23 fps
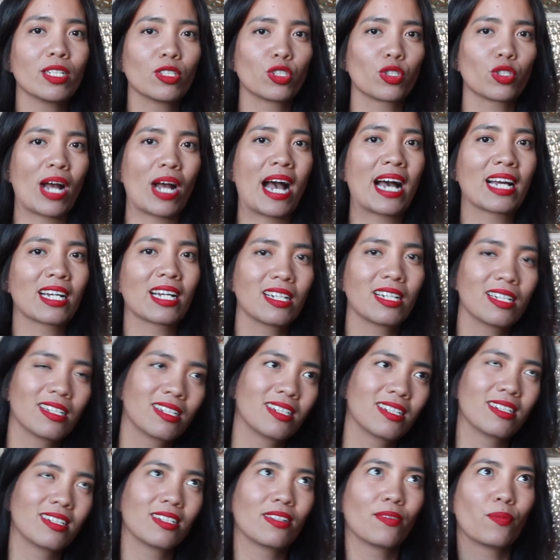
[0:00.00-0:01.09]
drag
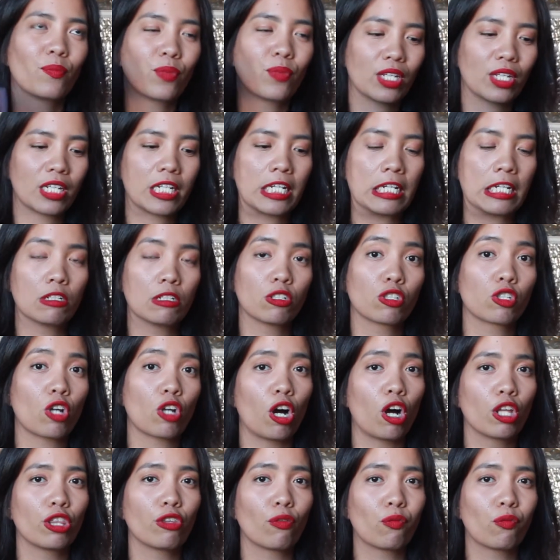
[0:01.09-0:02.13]
the heels on